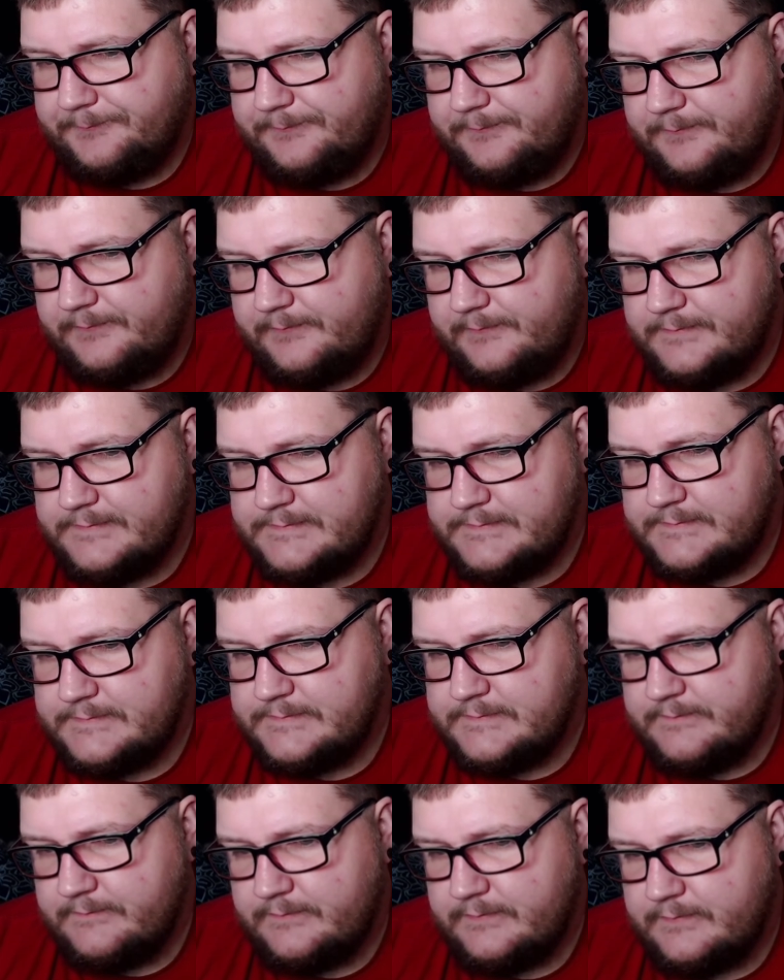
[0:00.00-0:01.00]

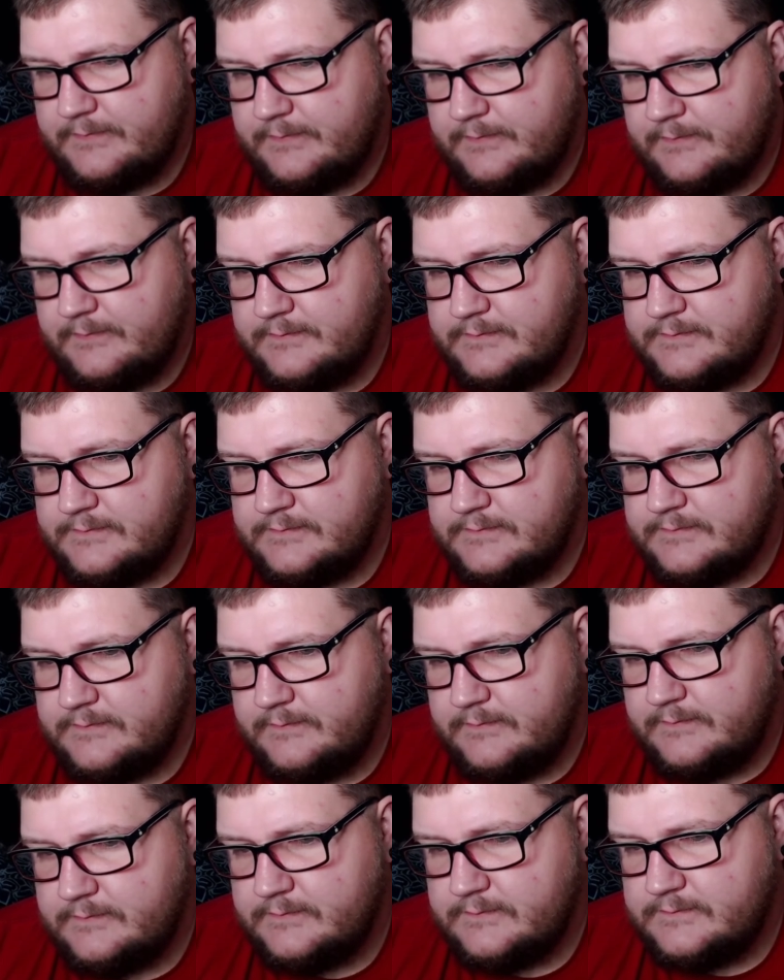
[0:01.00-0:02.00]

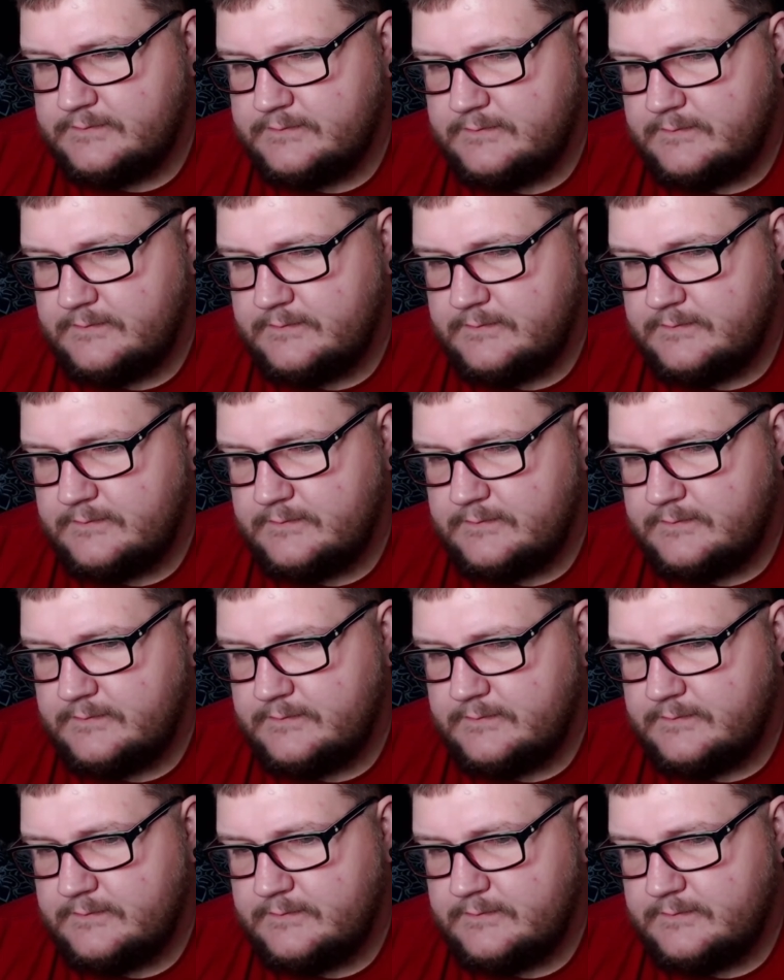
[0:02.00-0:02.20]
Nothing is said.